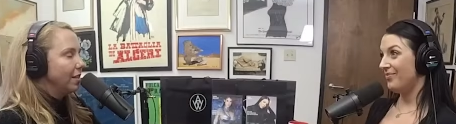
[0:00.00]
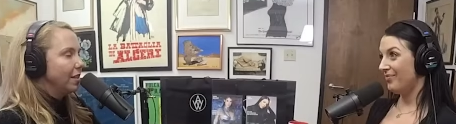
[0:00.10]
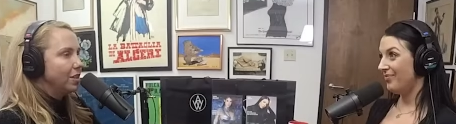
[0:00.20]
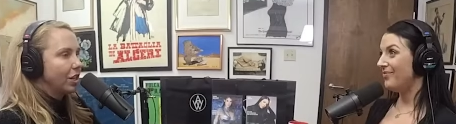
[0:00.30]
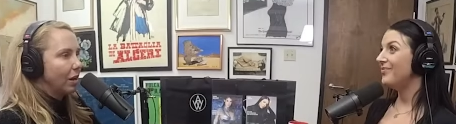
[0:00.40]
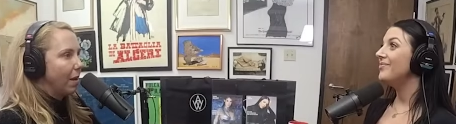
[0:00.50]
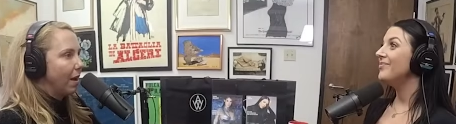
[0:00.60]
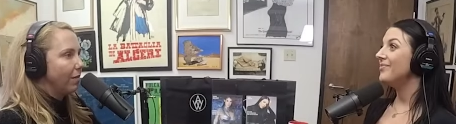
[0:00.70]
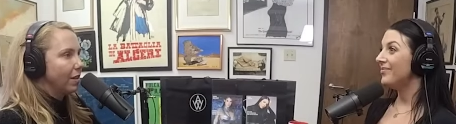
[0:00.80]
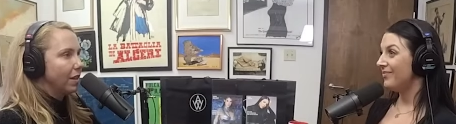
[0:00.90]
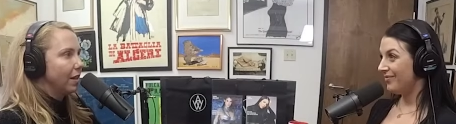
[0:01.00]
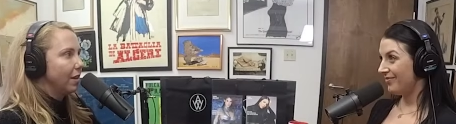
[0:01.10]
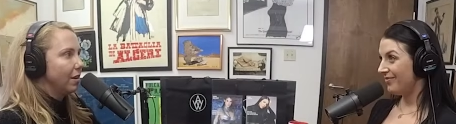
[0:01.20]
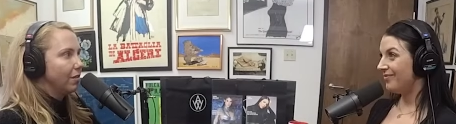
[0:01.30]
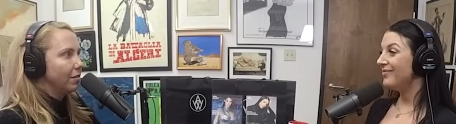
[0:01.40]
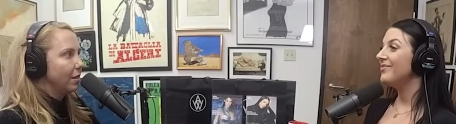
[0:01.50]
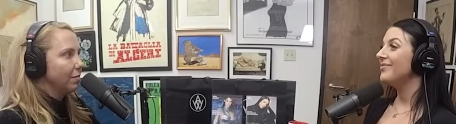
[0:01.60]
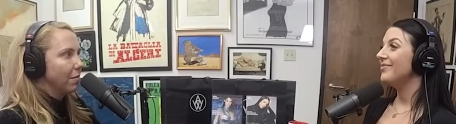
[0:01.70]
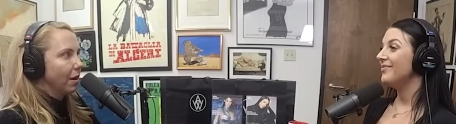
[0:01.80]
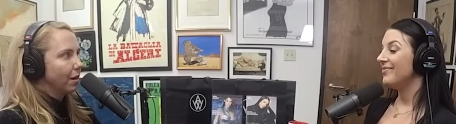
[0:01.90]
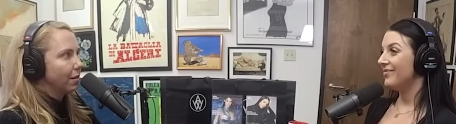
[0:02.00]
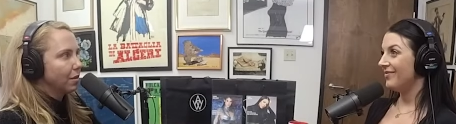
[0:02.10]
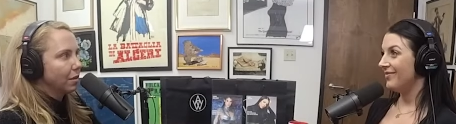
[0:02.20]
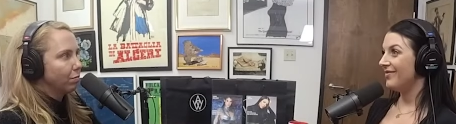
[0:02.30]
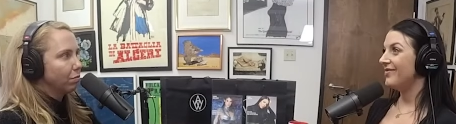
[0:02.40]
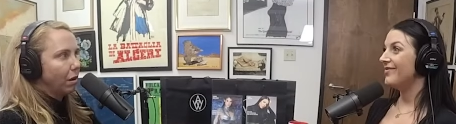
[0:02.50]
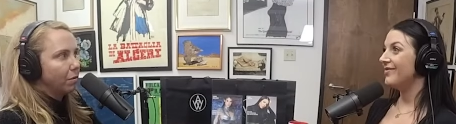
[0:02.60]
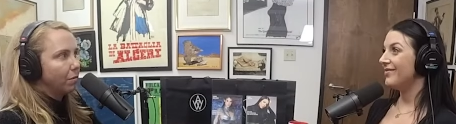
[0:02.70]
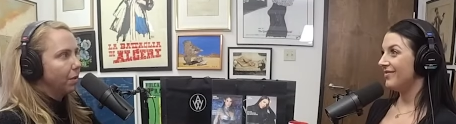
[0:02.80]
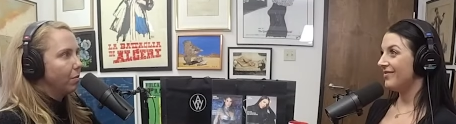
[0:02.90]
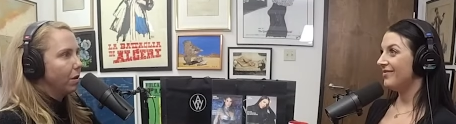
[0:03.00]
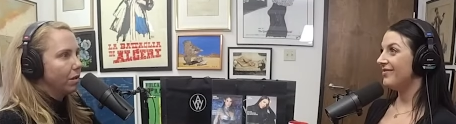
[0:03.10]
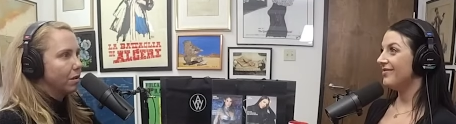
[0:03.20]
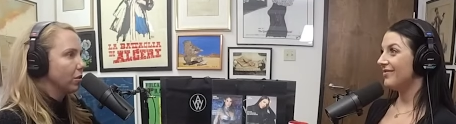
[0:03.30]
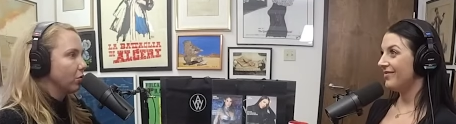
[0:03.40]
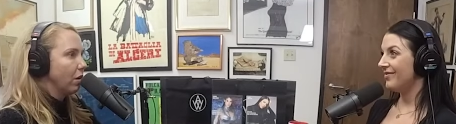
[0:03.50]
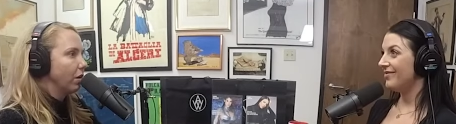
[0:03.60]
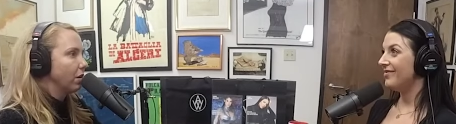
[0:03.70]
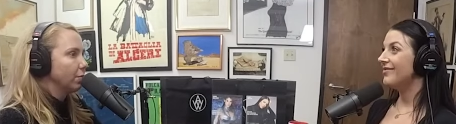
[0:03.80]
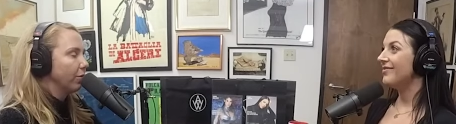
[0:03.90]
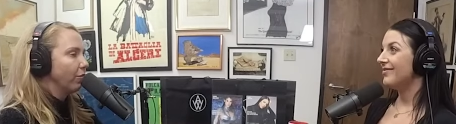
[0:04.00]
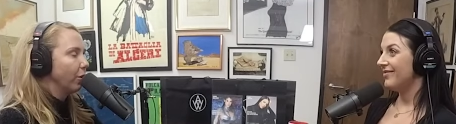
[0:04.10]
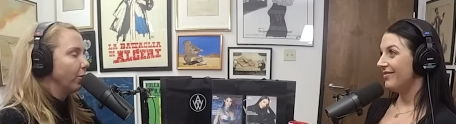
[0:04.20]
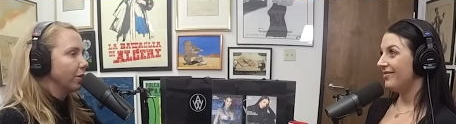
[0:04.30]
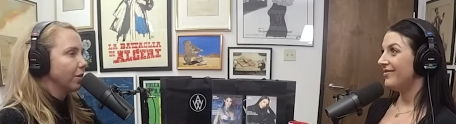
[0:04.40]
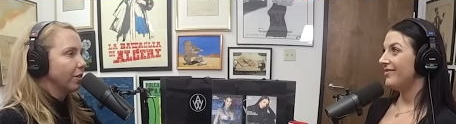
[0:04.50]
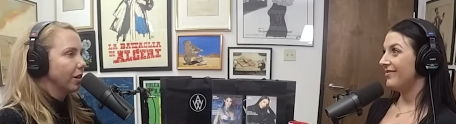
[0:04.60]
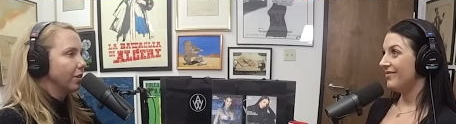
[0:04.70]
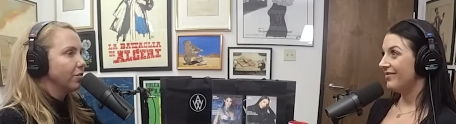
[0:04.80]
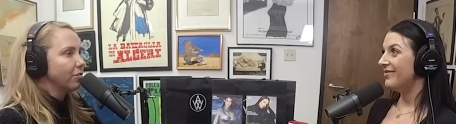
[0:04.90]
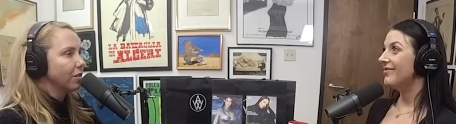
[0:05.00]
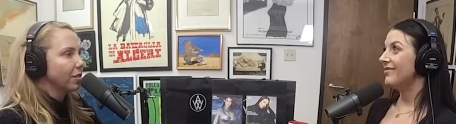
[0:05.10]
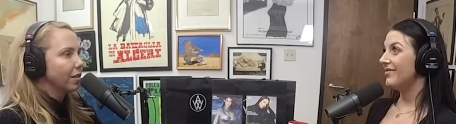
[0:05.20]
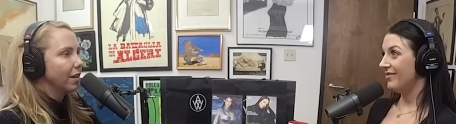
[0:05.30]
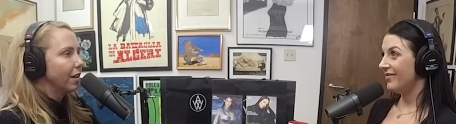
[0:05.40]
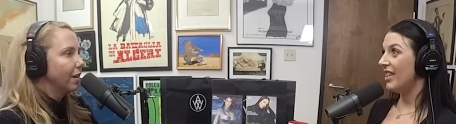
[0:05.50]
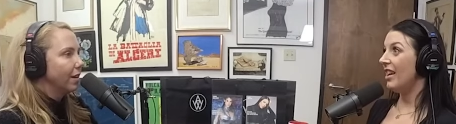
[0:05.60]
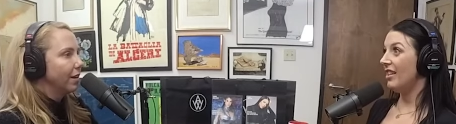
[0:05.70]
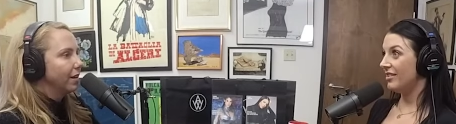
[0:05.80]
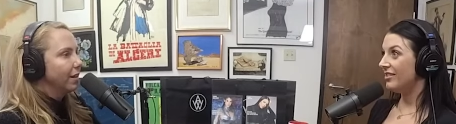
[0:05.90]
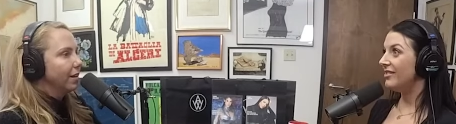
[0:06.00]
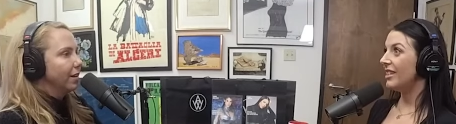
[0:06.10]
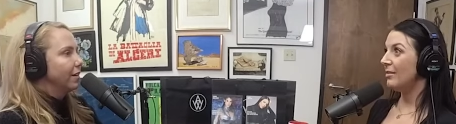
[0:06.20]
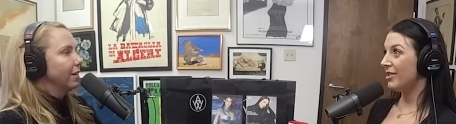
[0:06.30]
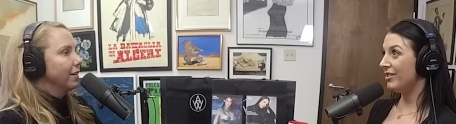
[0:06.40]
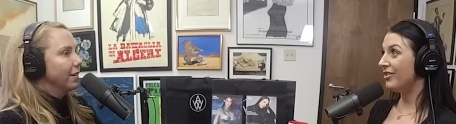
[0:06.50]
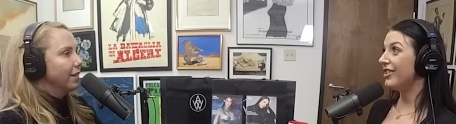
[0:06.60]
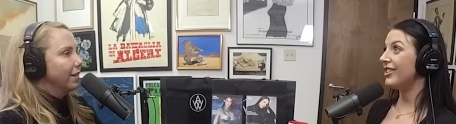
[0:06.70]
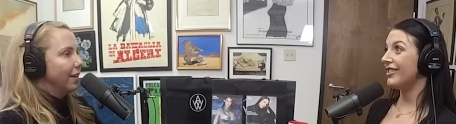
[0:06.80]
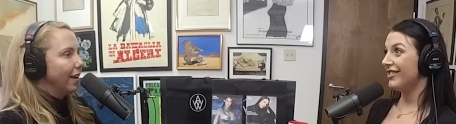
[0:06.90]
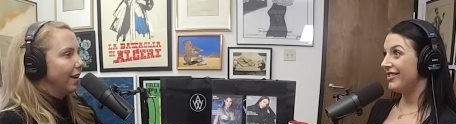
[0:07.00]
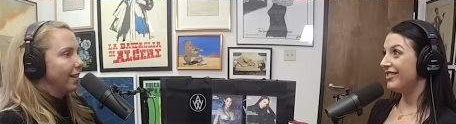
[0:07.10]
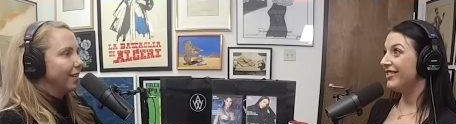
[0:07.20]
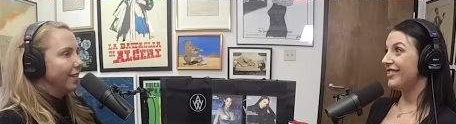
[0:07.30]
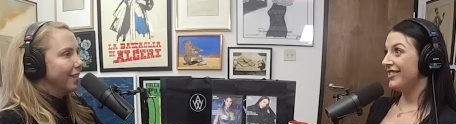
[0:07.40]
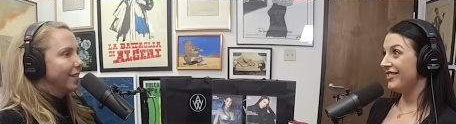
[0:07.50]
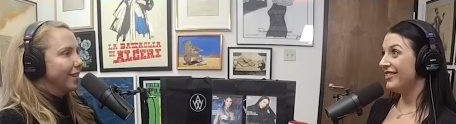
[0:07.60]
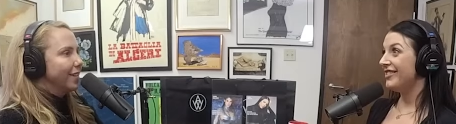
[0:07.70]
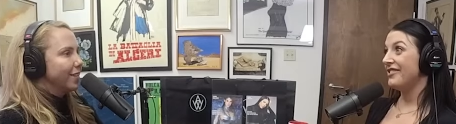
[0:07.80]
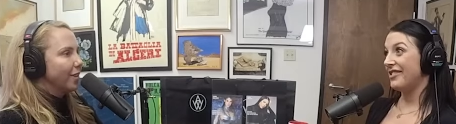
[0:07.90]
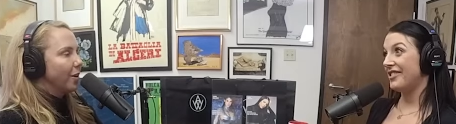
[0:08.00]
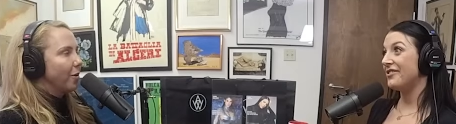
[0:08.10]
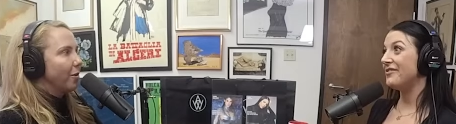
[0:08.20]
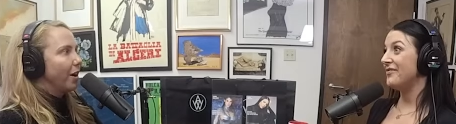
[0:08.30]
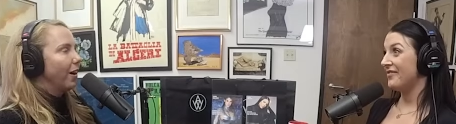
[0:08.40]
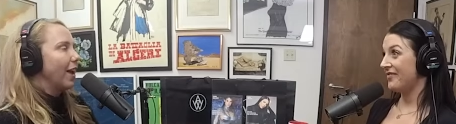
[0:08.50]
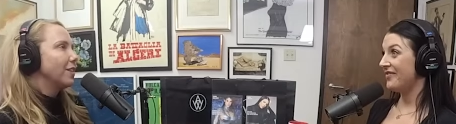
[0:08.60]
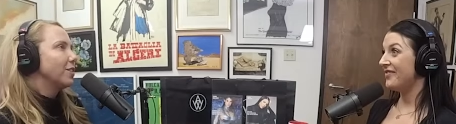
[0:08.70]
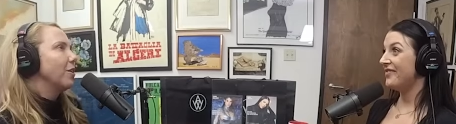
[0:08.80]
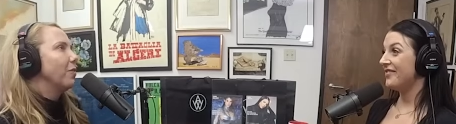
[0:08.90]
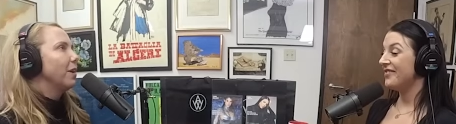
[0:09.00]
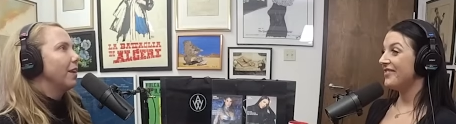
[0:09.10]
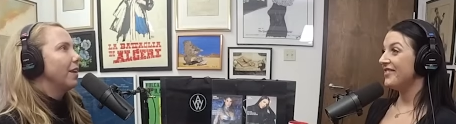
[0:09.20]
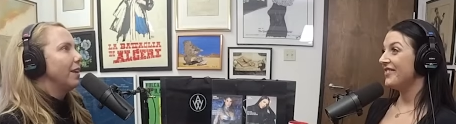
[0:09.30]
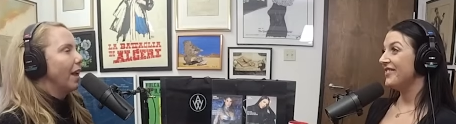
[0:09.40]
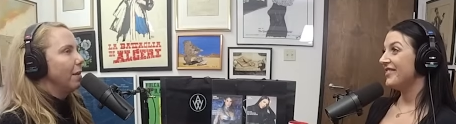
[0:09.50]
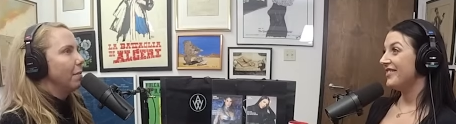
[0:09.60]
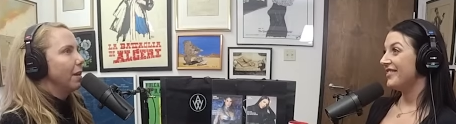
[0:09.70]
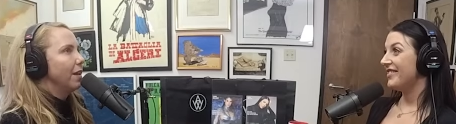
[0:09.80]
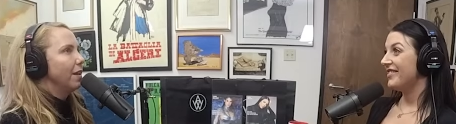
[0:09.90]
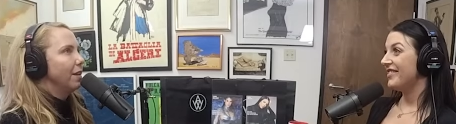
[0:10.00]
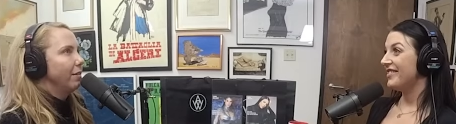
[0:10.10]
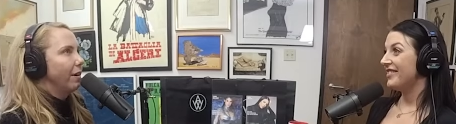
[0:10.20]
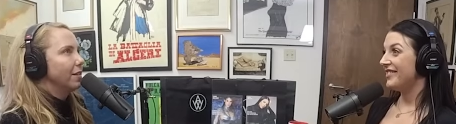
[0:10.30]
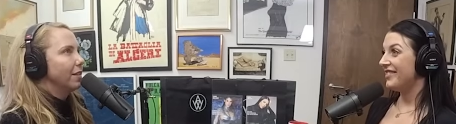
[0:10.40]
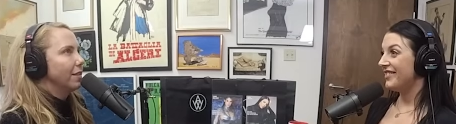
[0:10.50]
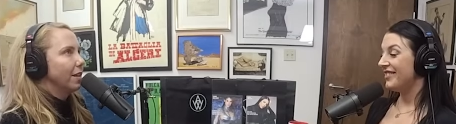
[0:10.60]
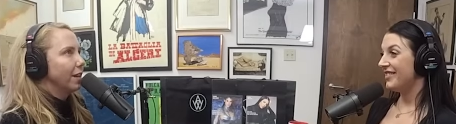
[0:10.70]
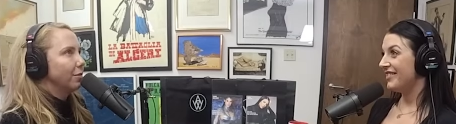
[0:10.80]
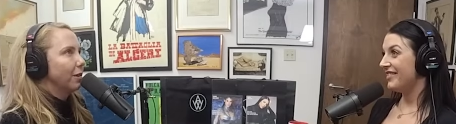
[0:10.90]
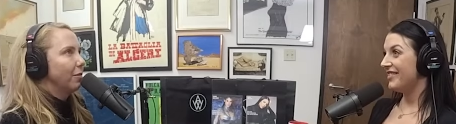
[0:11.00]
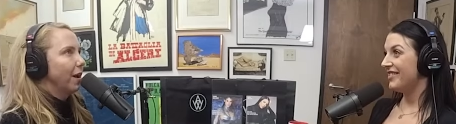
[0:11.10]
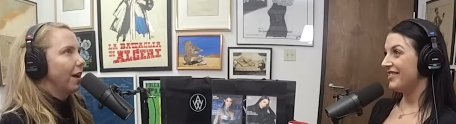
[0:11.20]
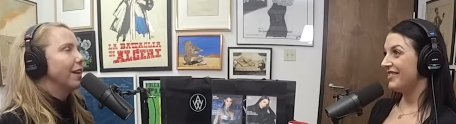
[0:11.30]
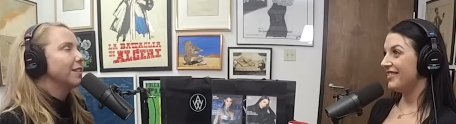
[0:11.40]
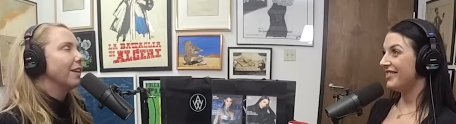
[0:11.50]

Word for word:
Speaker 1: mm-hmm. teaching him everything he knows. And Marcus is probably one of the strongest performers in our industry today.
Speaker 2: Yeah, absolutely. Yeah.
Speaker 1: So, okay, so he came in, you guys had sex right away. And